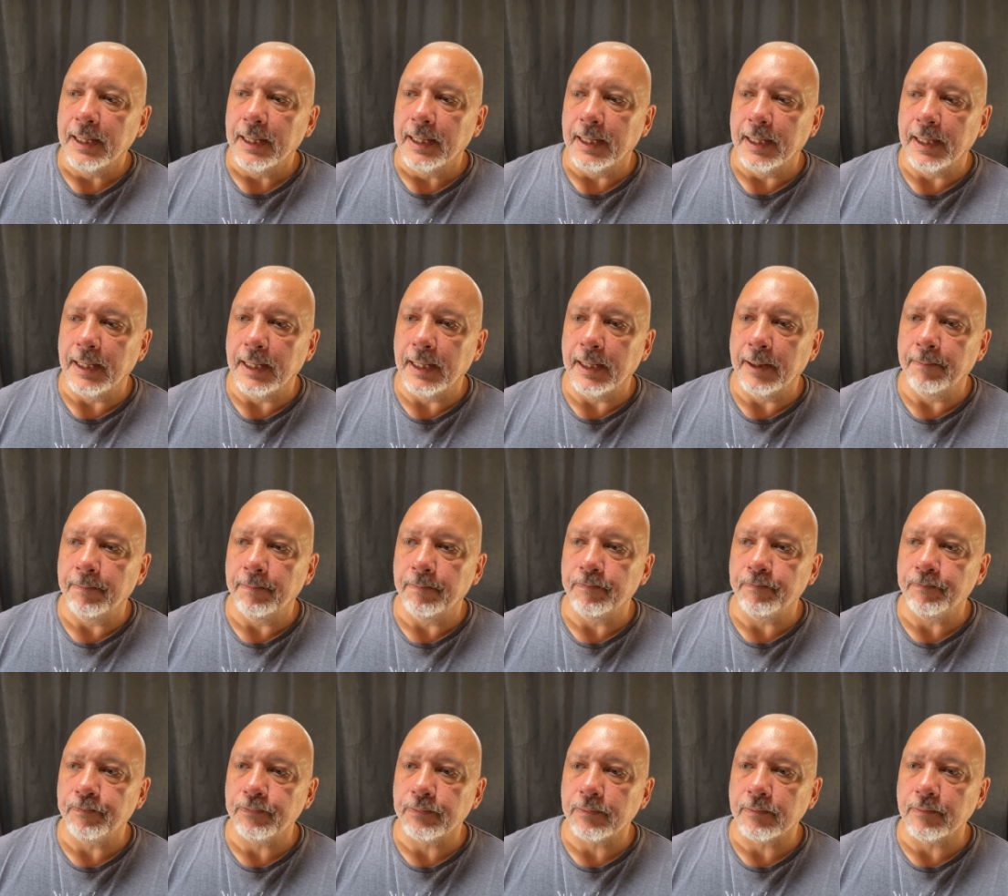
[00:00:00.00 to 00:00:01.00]

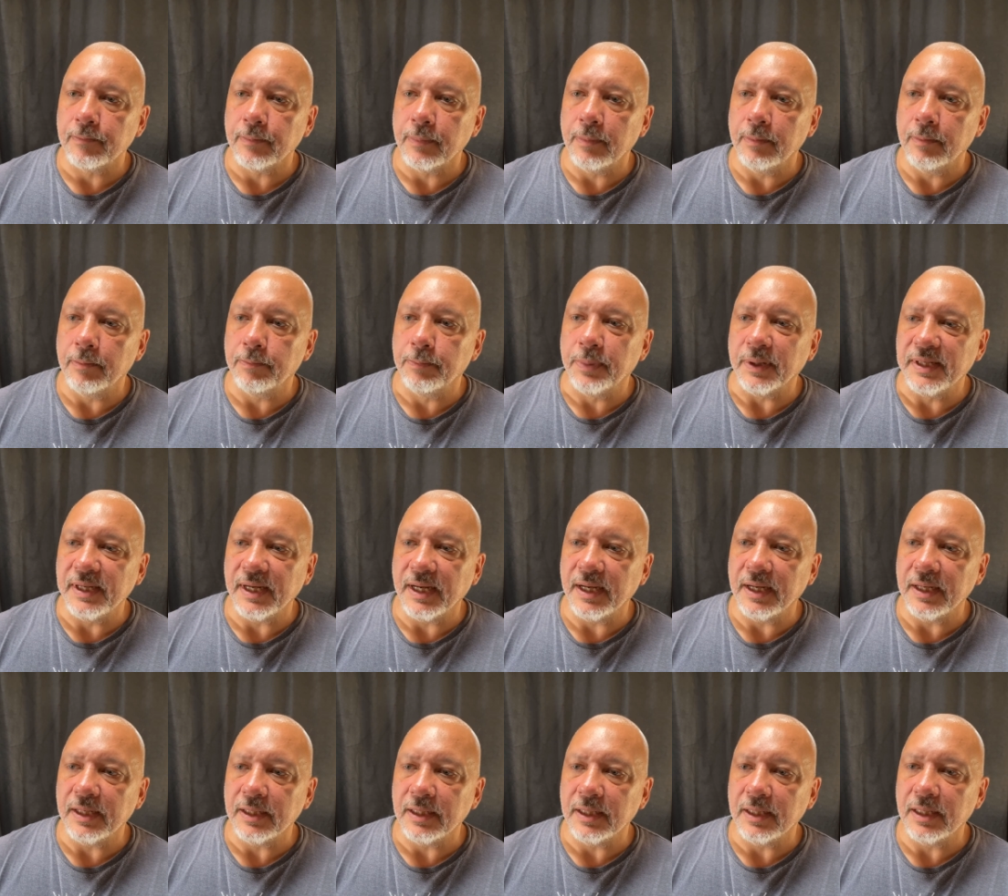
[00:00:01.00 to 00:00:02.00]
But
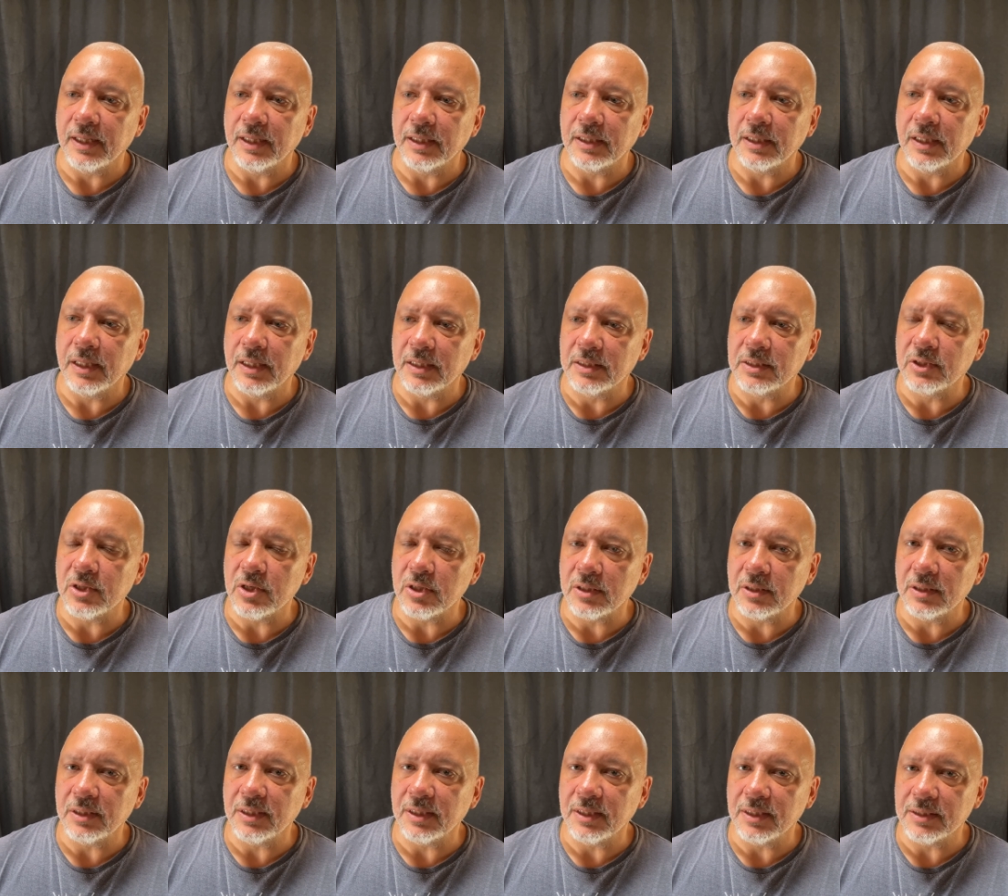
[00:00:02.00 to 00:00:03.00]
yeah, it
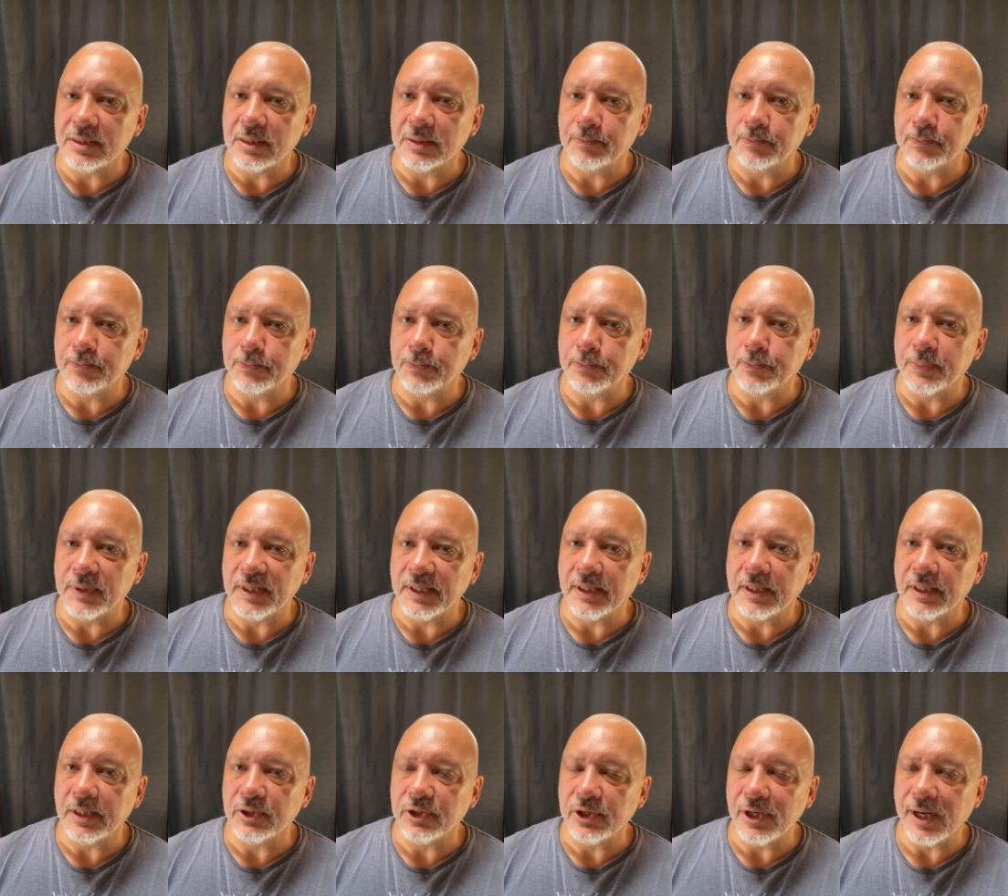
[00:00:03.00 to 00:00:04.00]
certainly is a
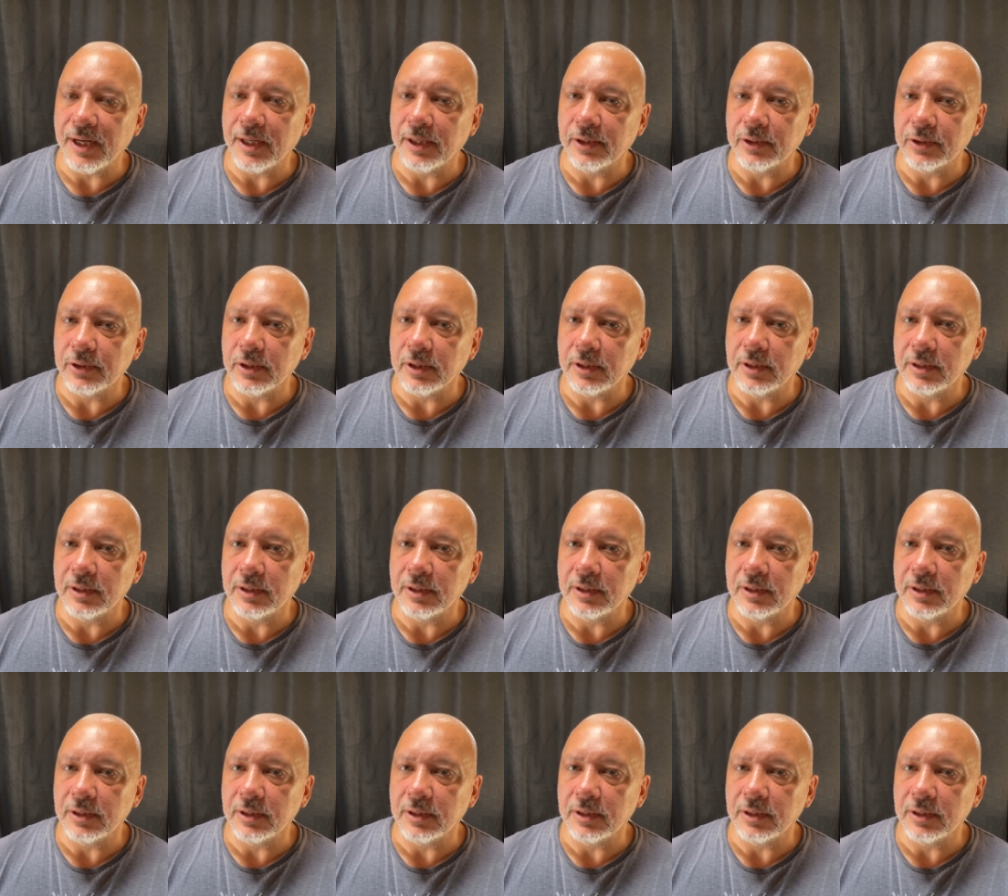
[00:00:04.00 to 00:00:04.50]
blinking challenge.